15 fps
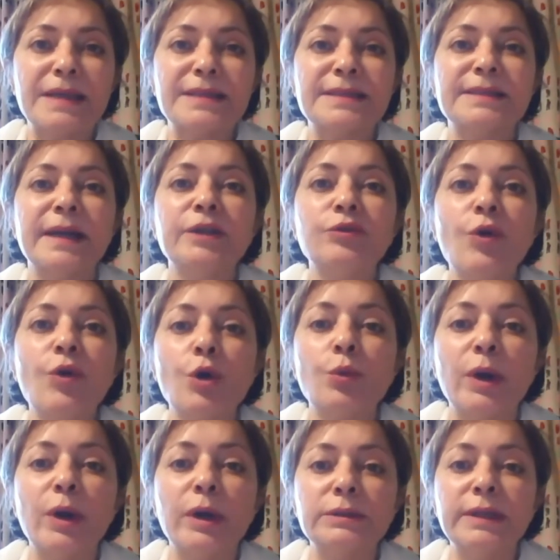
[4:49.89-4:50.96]

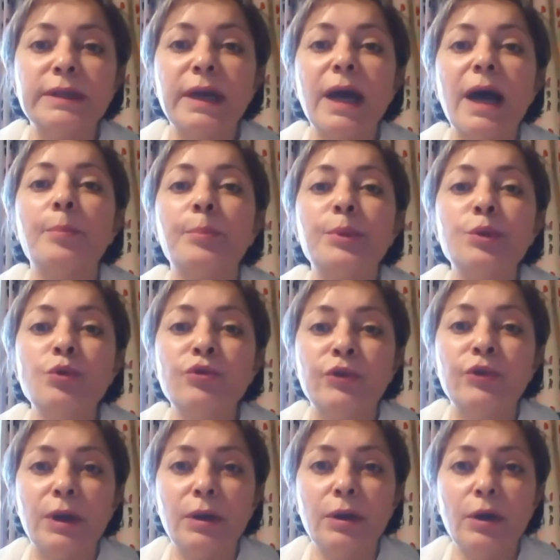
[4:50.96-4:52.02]
straightforward
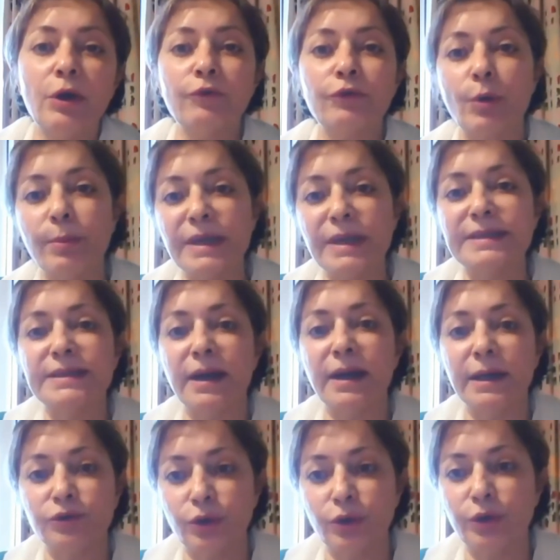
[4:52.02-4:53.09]
approval from
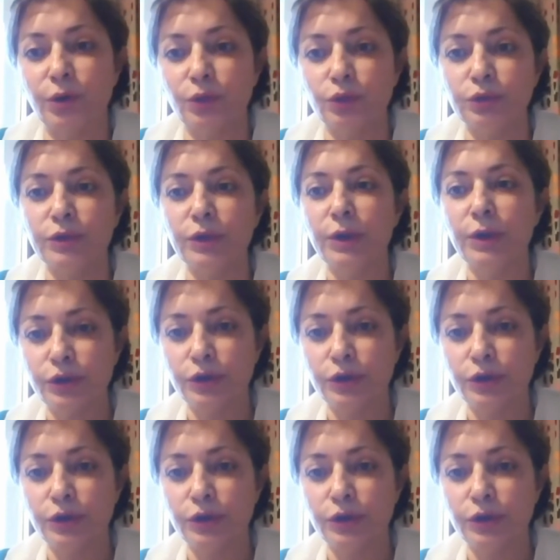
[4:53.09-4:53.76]
Israel to include